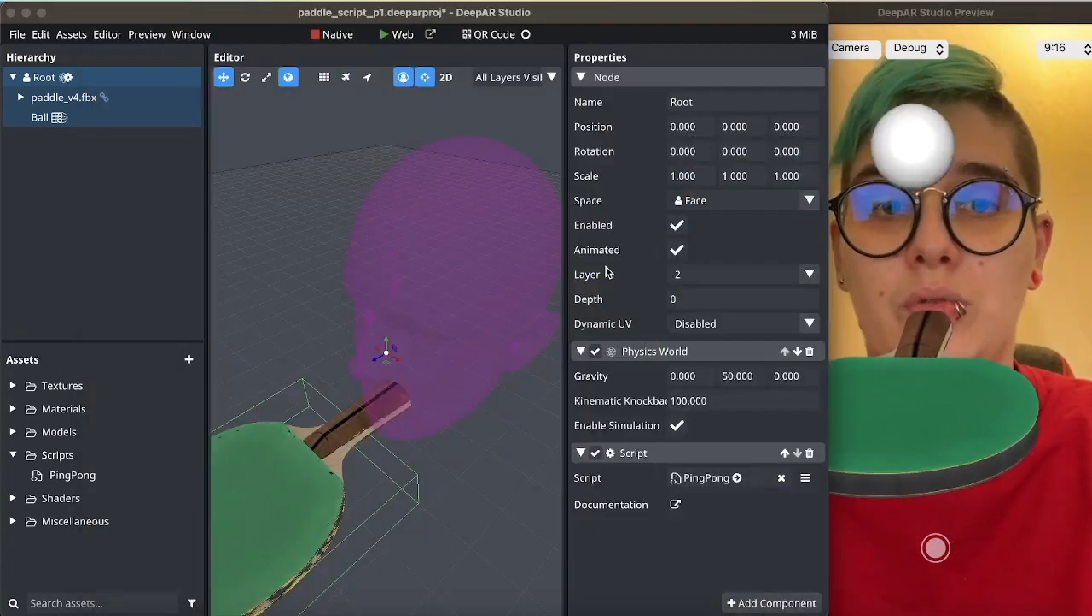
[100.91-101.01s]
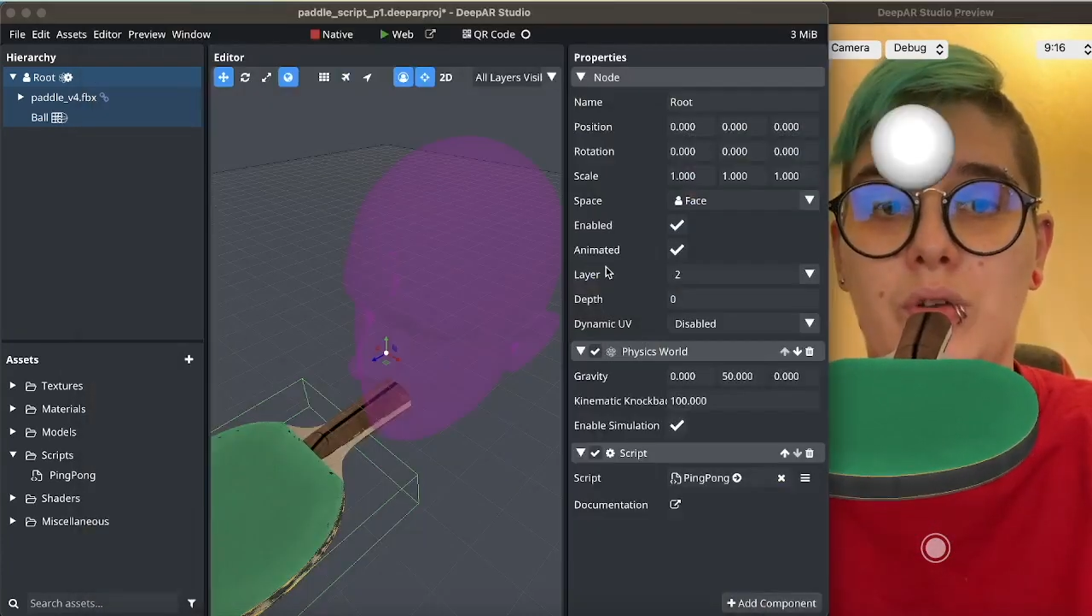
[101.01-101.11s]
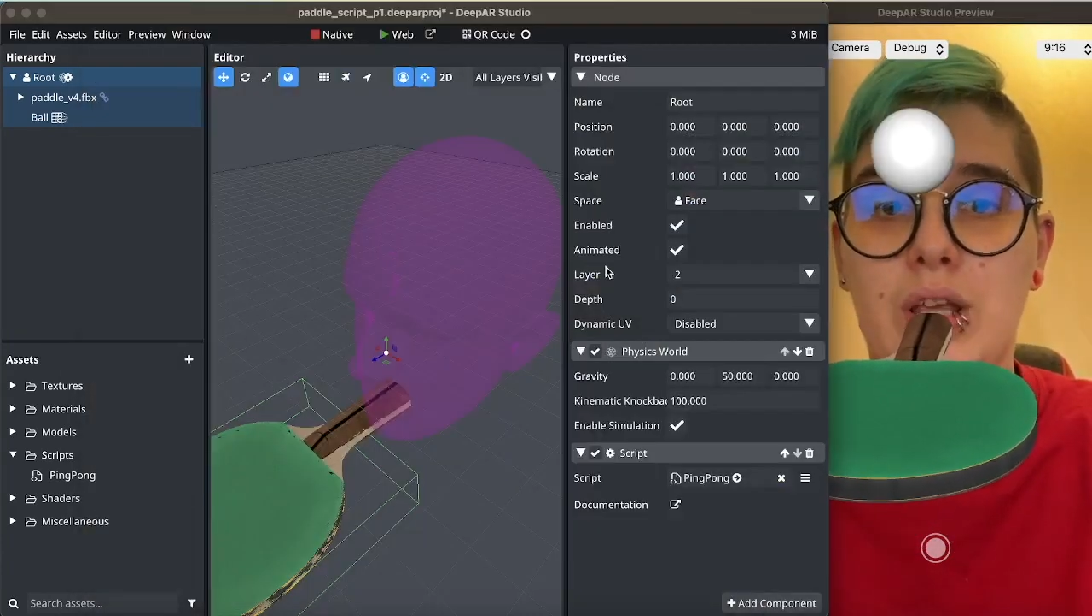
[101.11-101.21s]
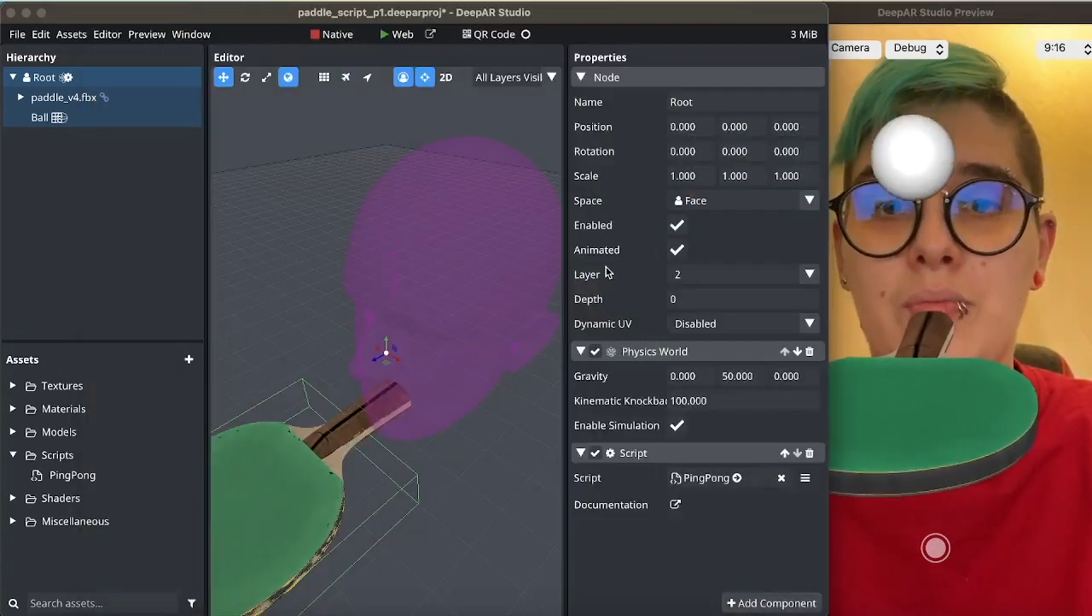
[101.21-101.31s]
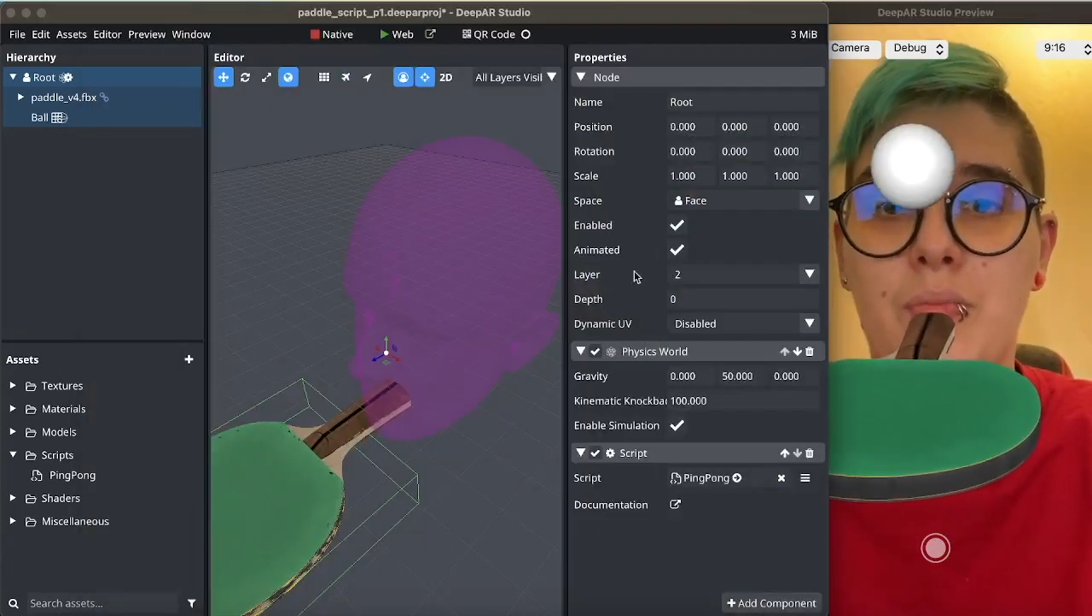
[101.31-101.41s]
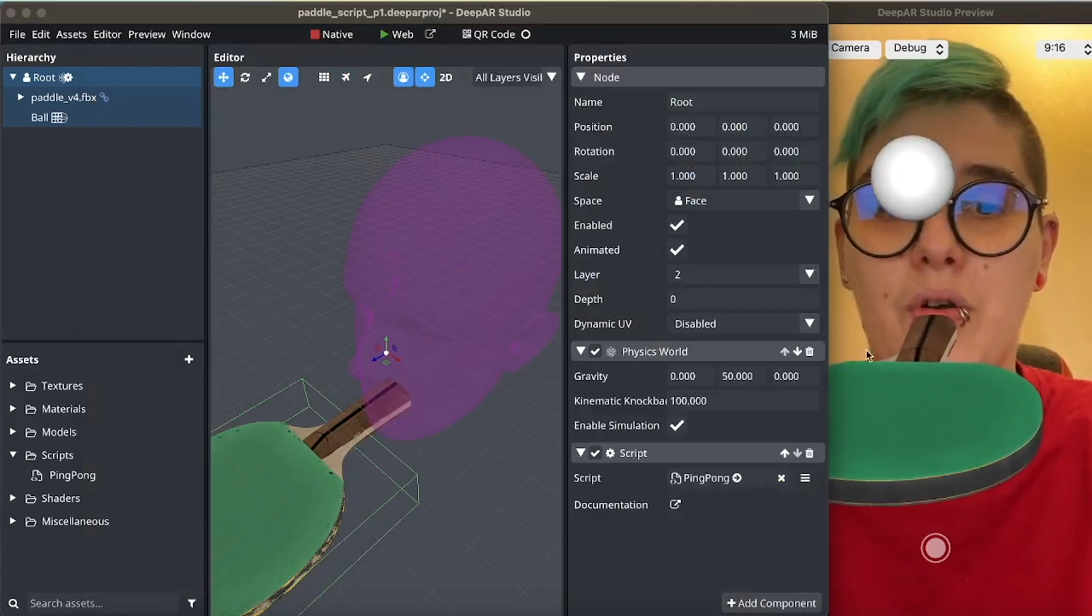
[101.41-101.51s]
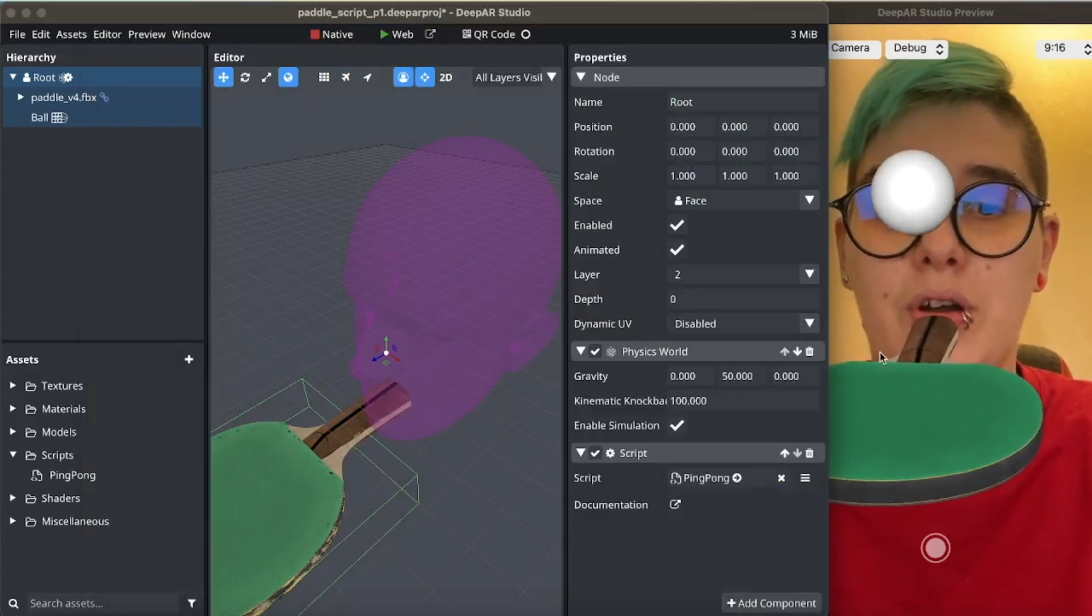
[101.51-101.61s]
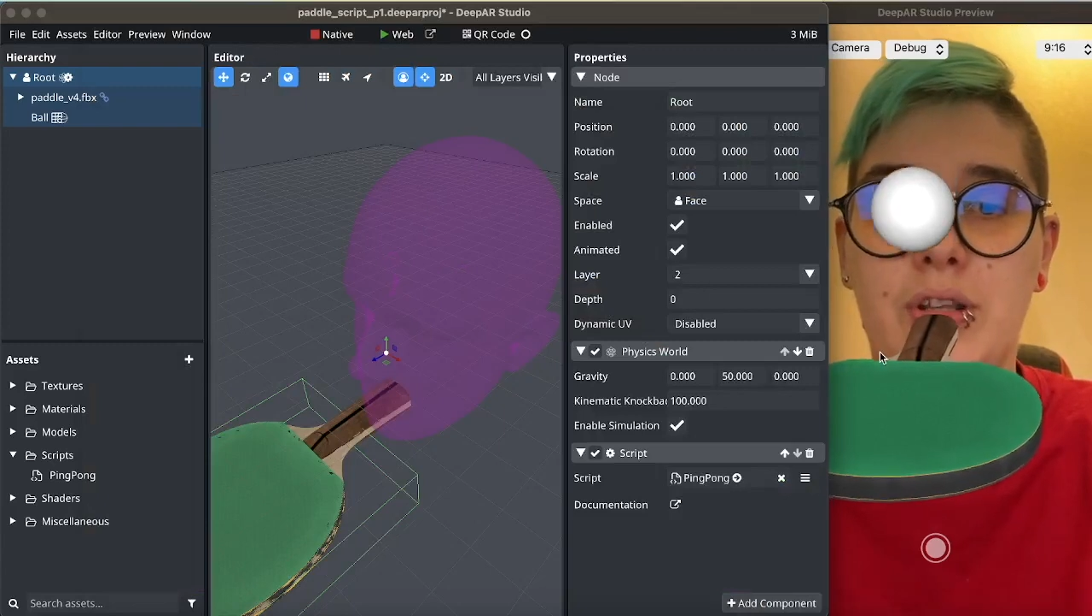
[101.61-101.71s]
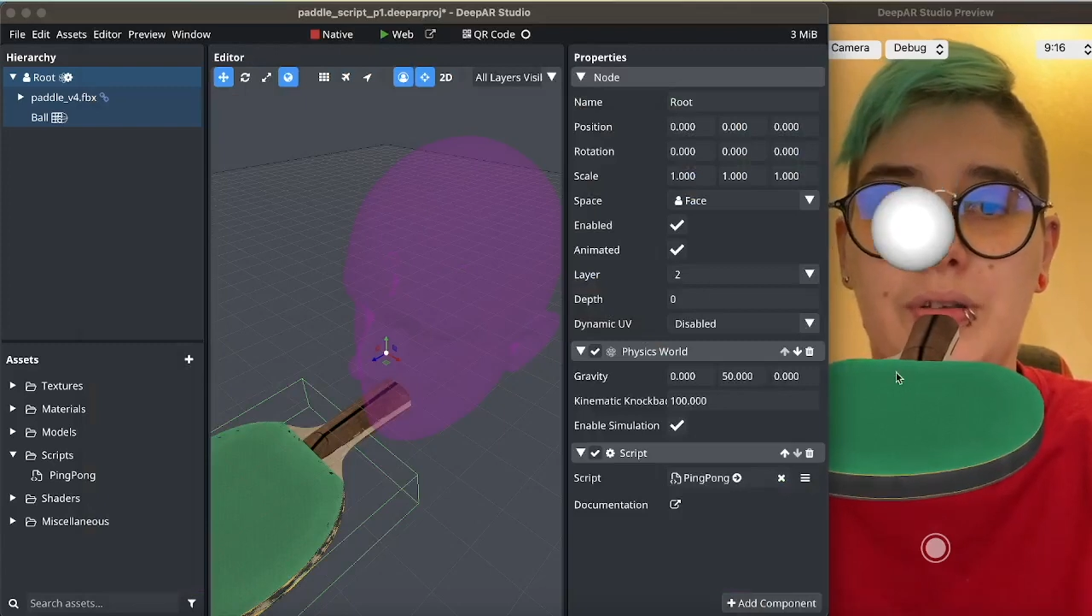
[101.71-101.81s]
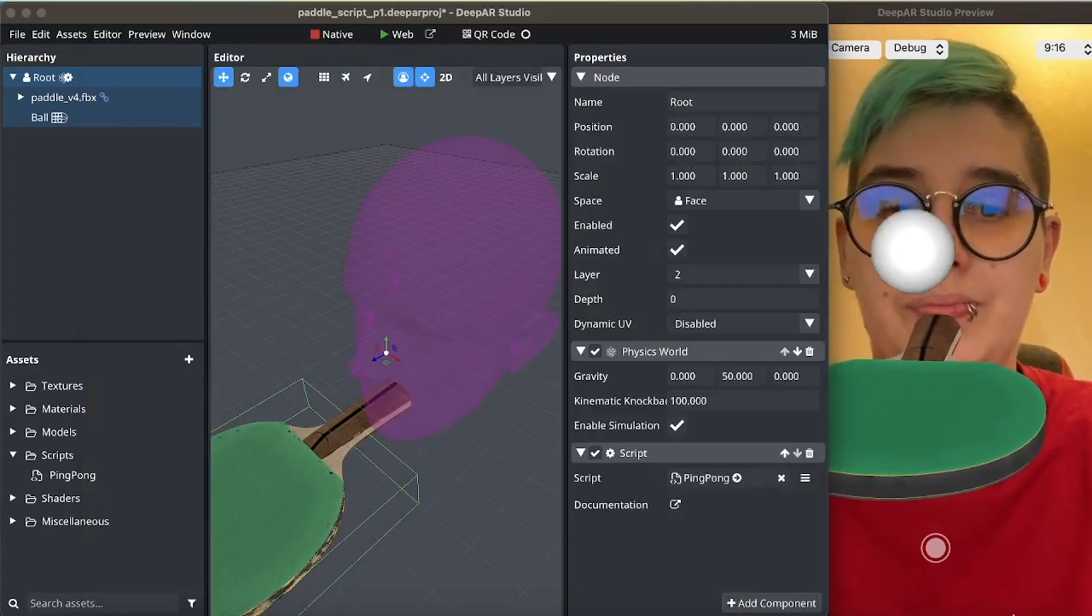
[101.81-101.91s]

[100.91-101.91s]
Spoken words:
to re-import.